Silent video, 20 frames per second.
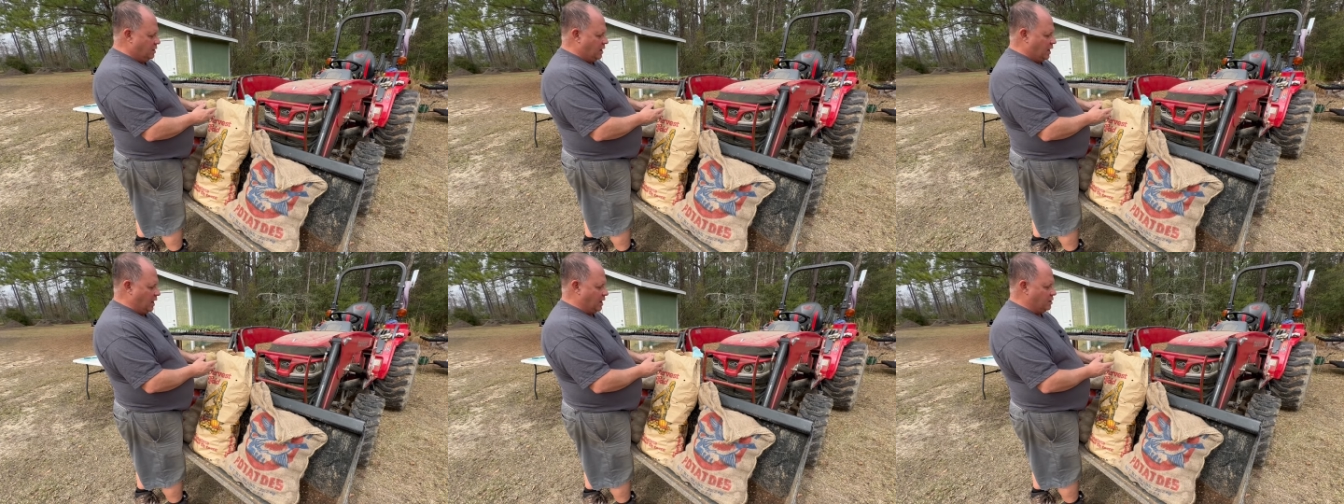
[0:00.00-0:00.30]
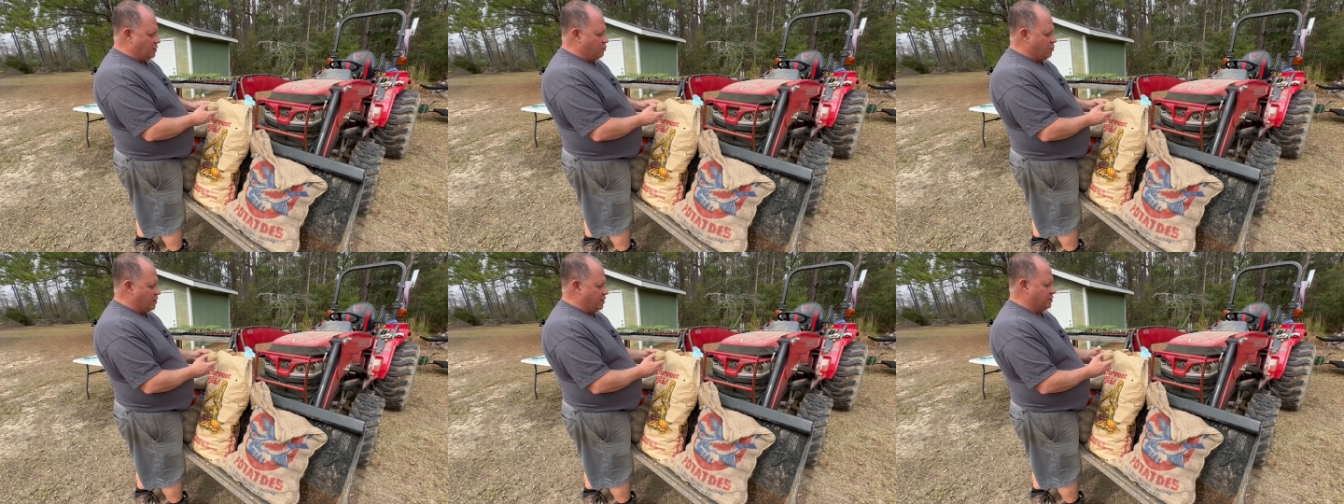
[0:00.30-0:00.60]

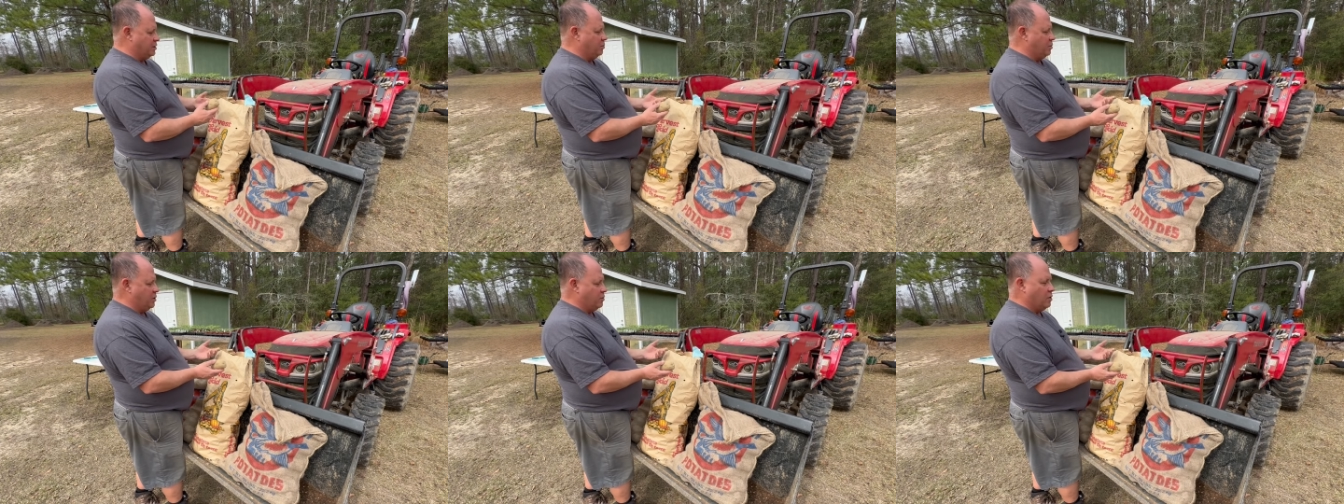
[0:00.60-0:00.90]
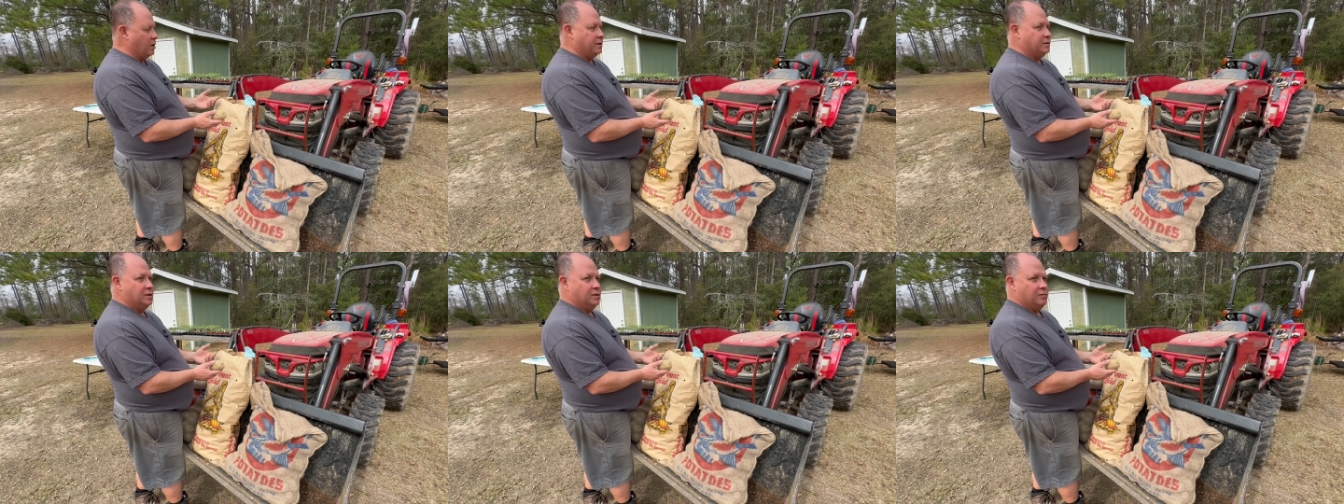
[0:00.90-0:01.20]
And you want it to be
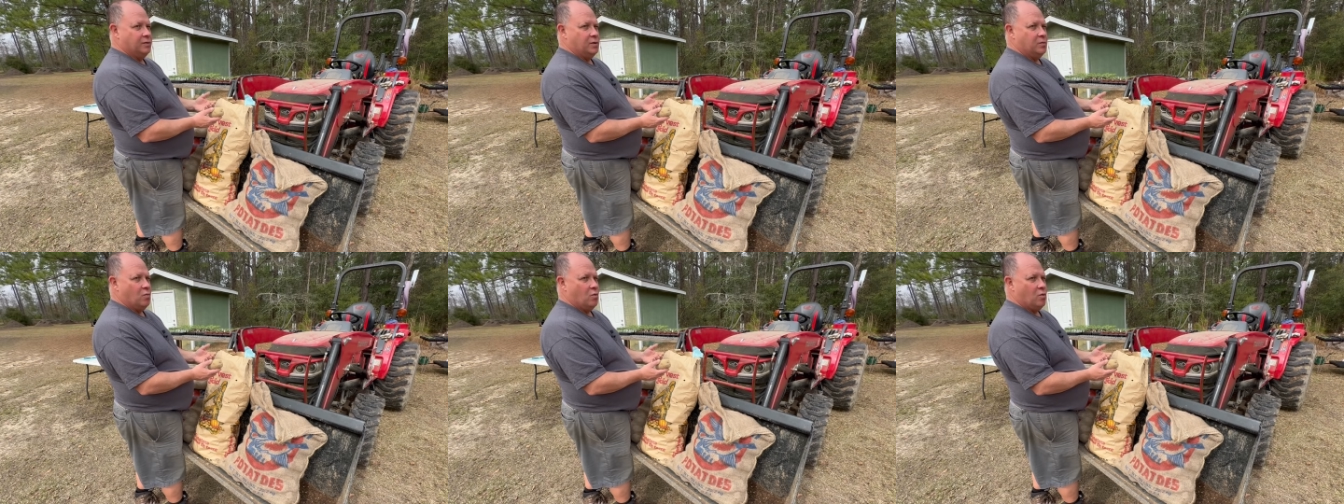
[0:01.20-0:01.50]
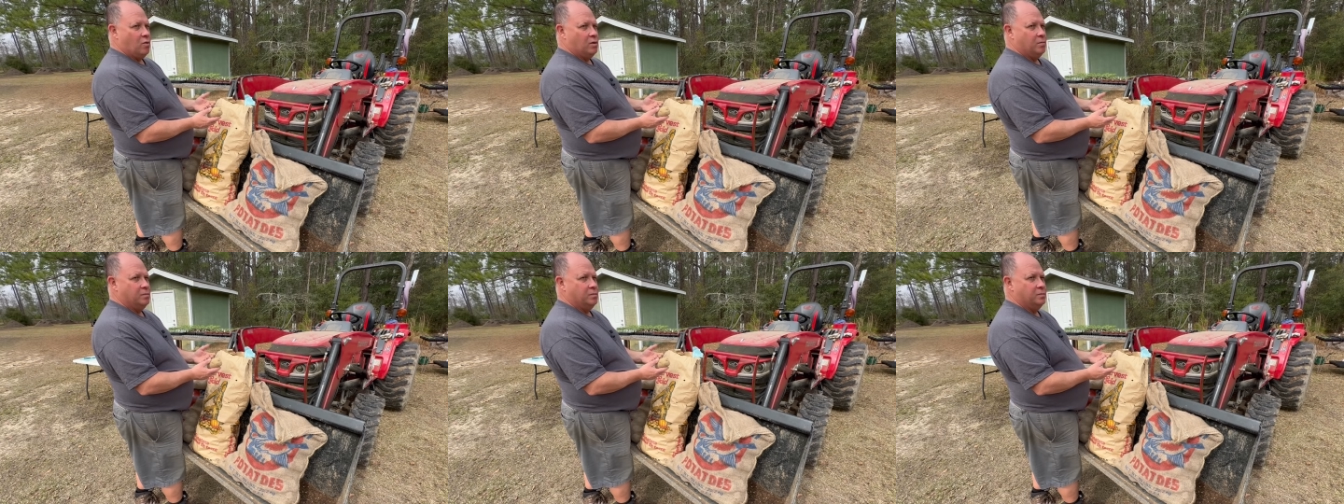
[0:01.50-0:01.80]
relatively
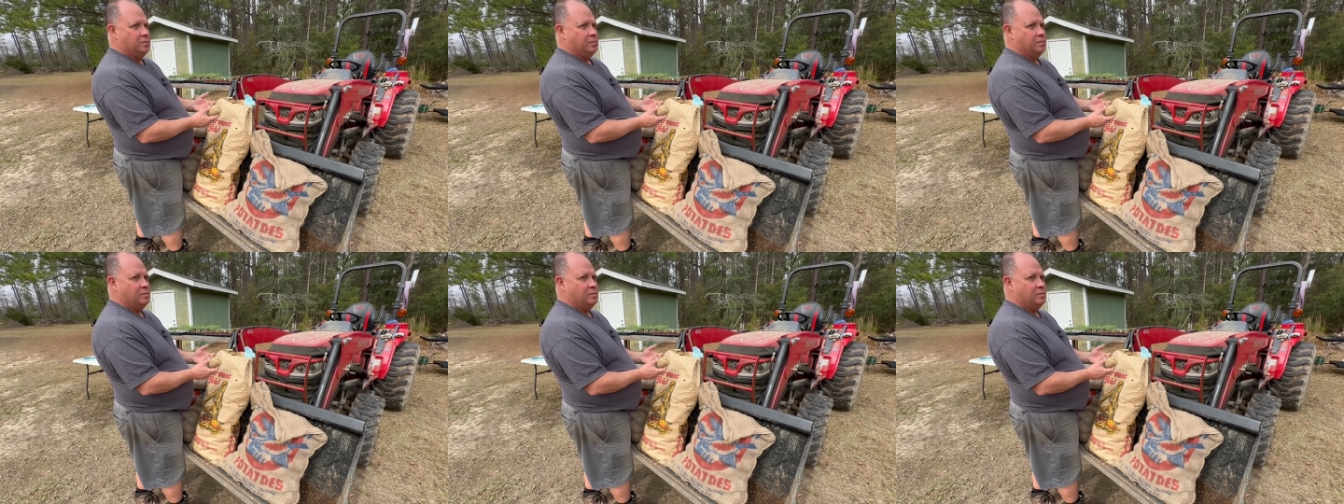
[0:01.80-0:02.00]
warm.